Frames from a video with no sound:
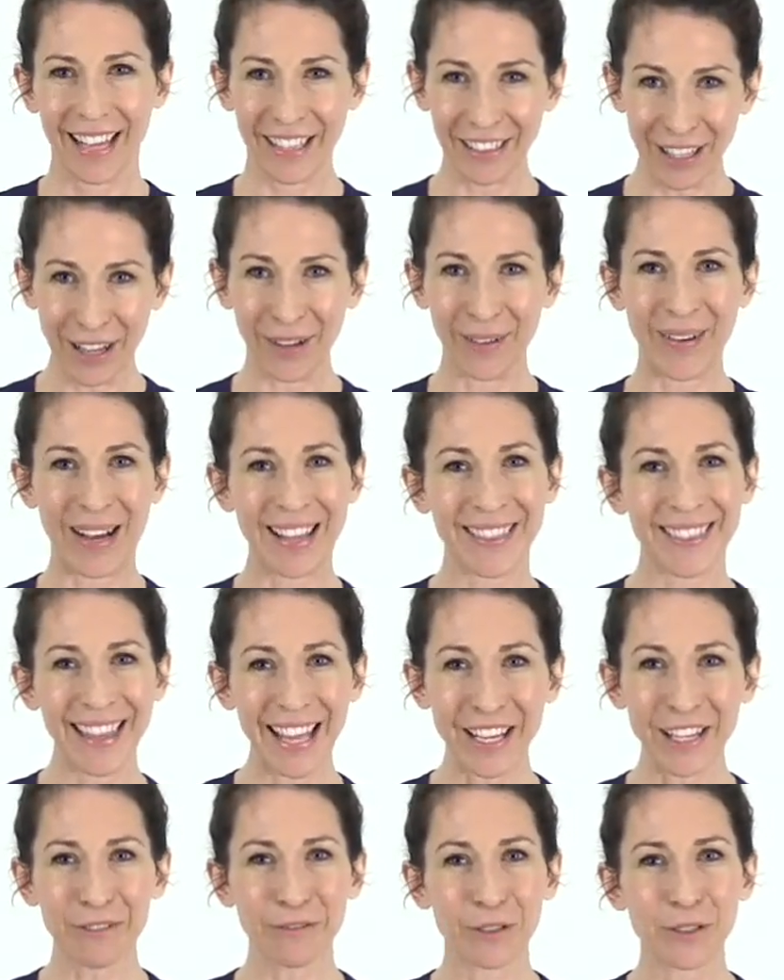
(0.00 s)
Hello, and
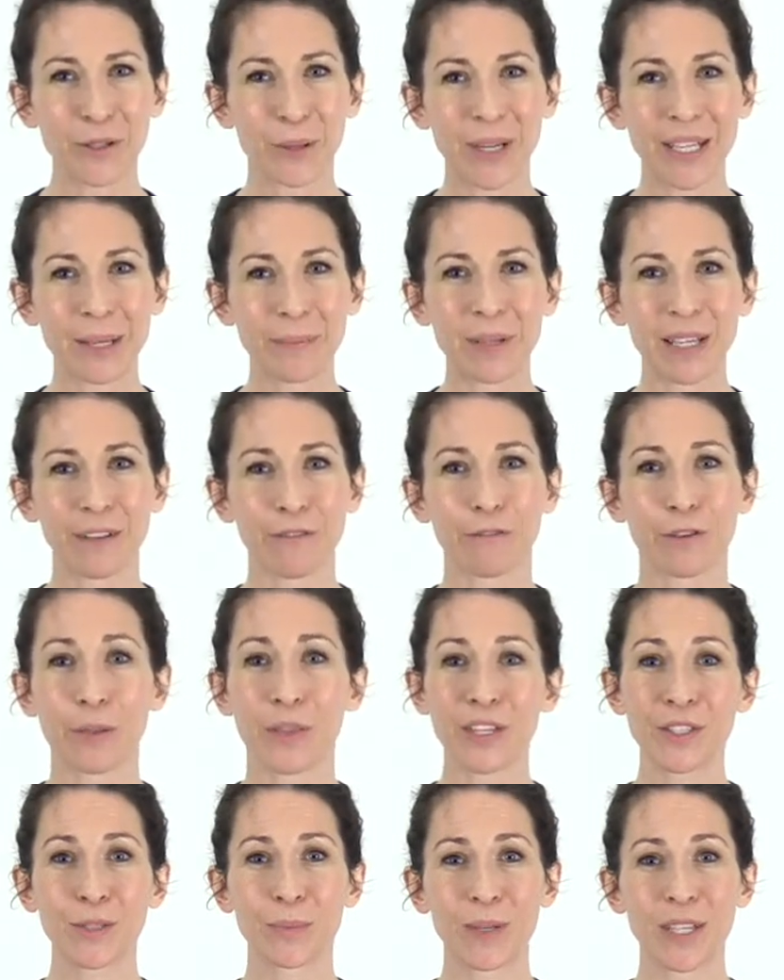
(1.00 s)
thank you for joining me for
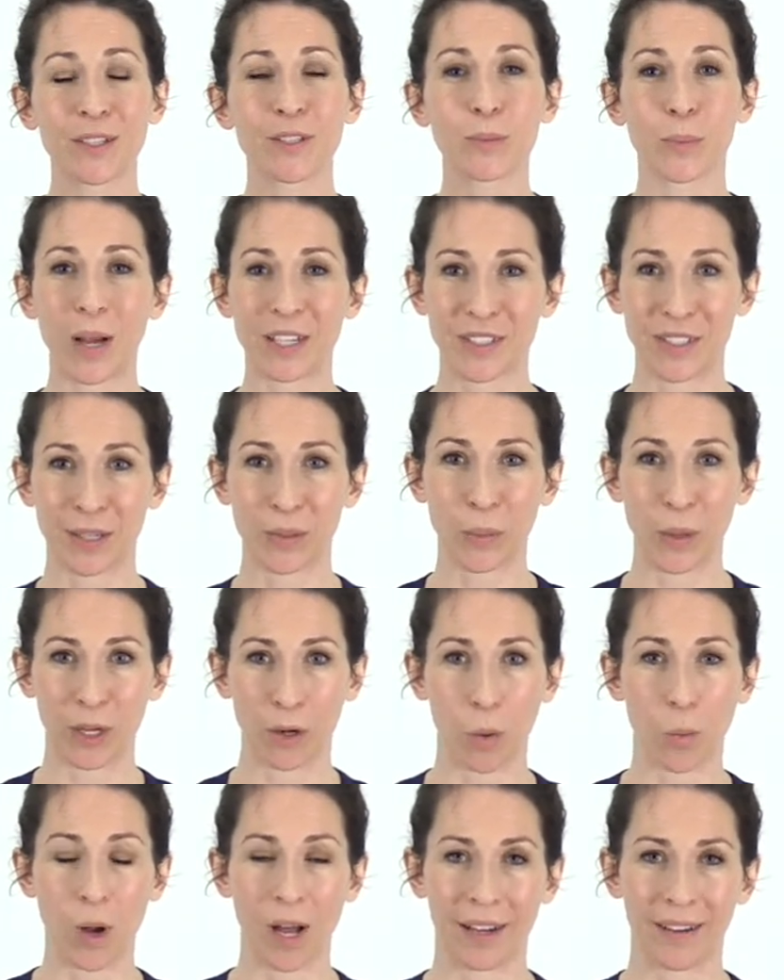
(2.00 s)
this week's Weston
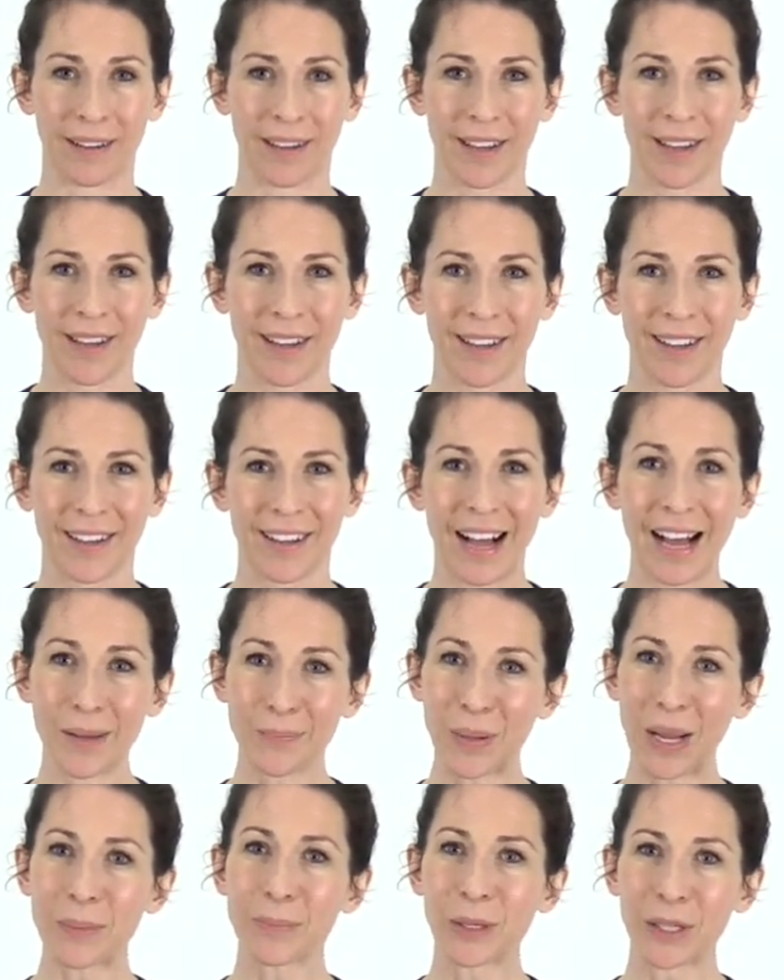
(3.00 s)
101.
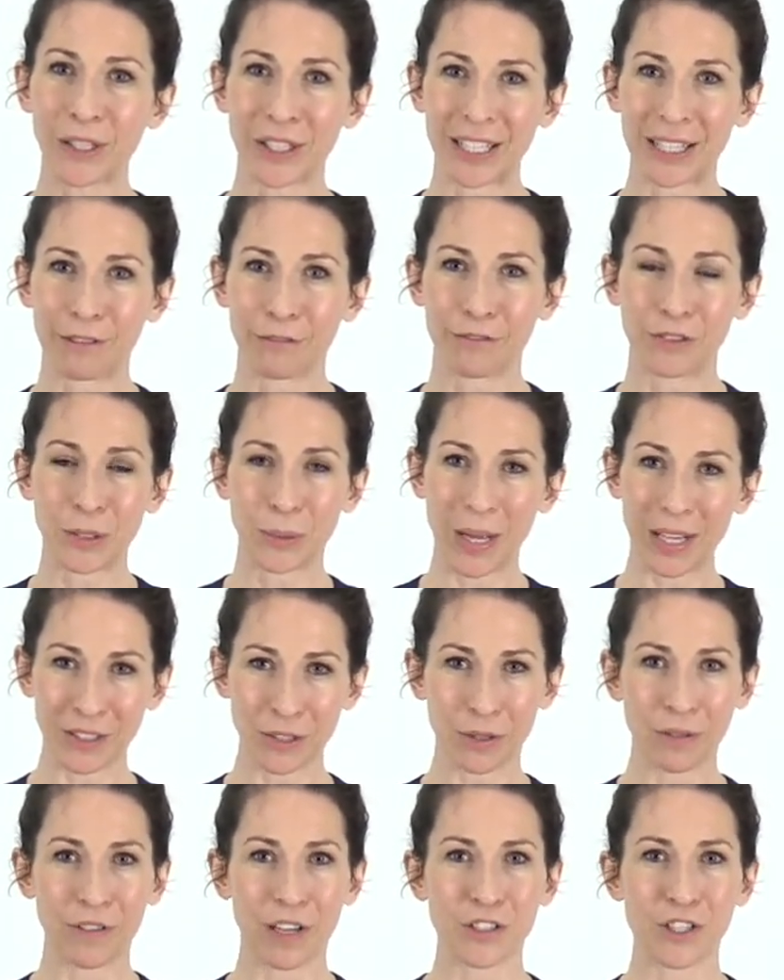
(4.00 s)
I'm Piper Goodeve,
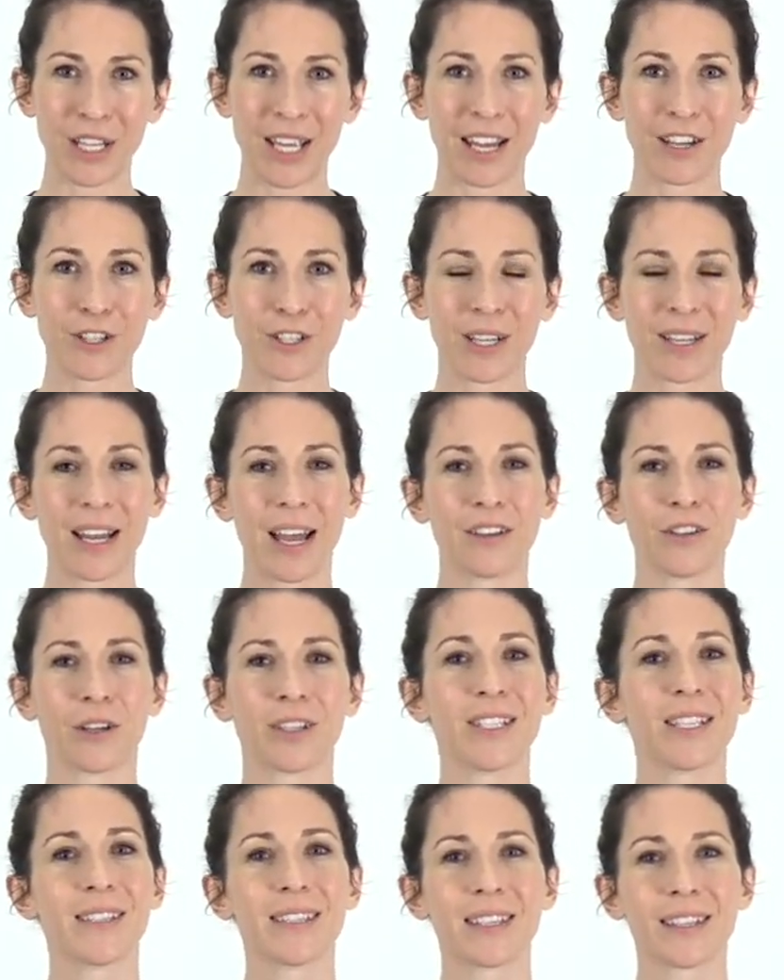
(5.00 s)
Director of Education and
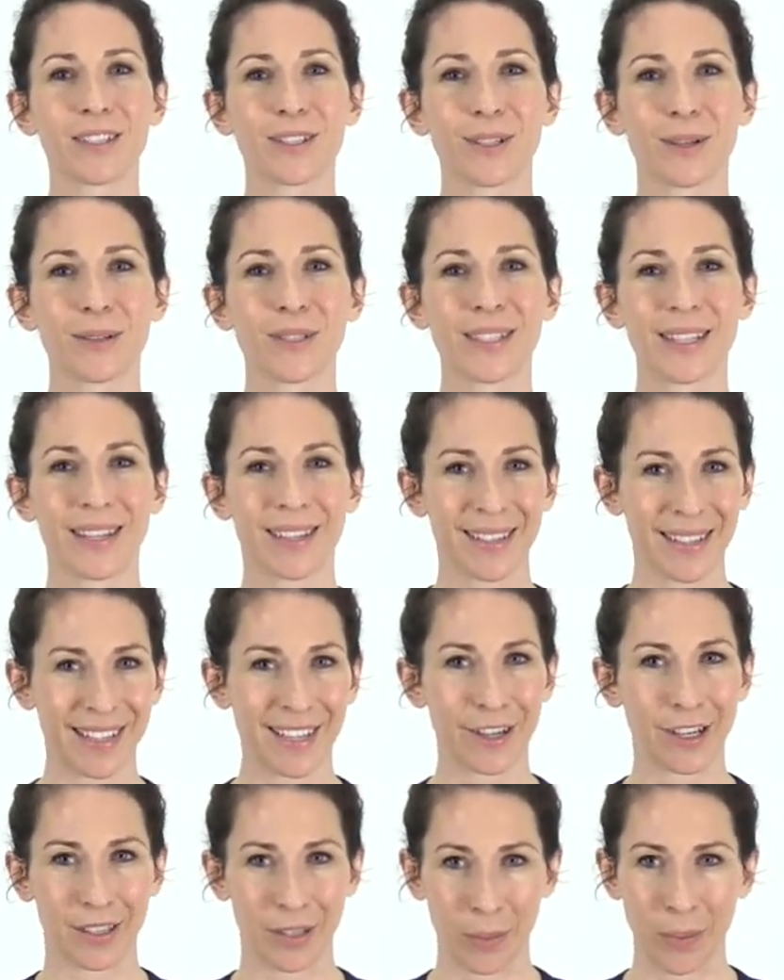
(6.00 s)
Artistic Associate
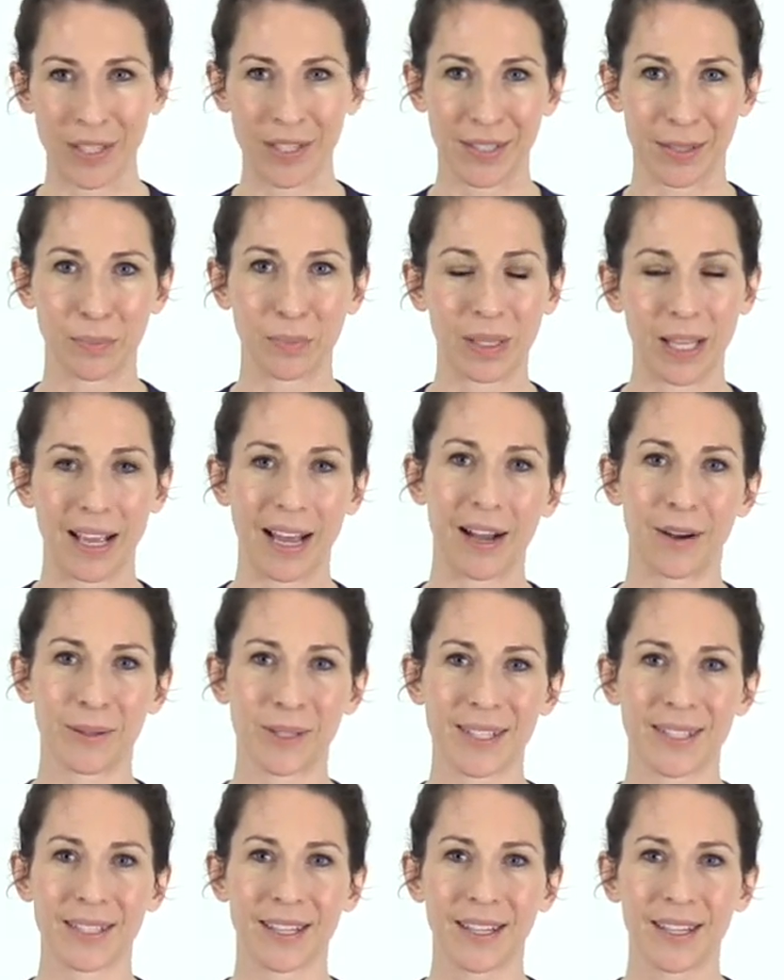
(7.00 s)
here at the Weston
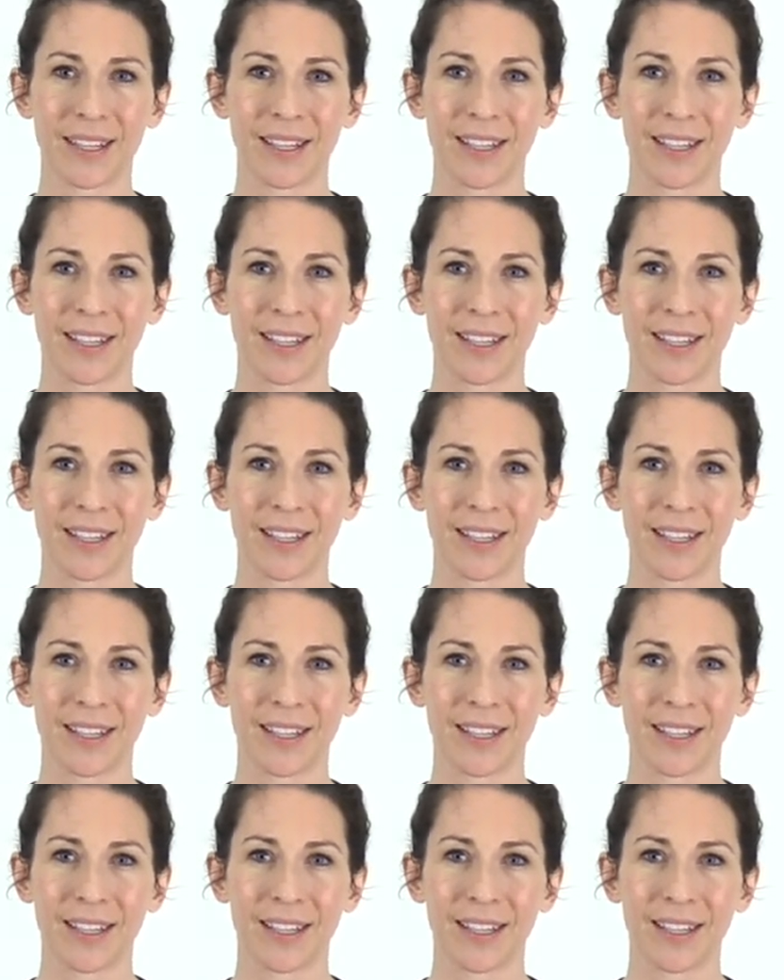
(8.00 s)
Playhouse.